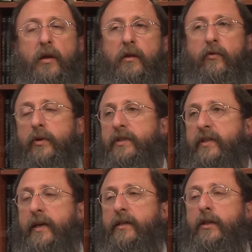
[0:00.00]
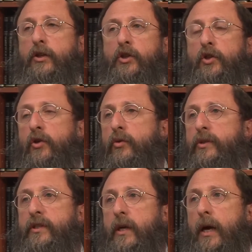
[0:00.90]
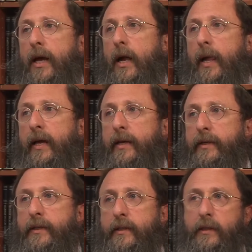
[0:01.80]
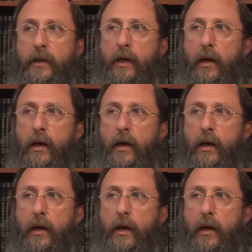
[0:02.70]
the voice that shows His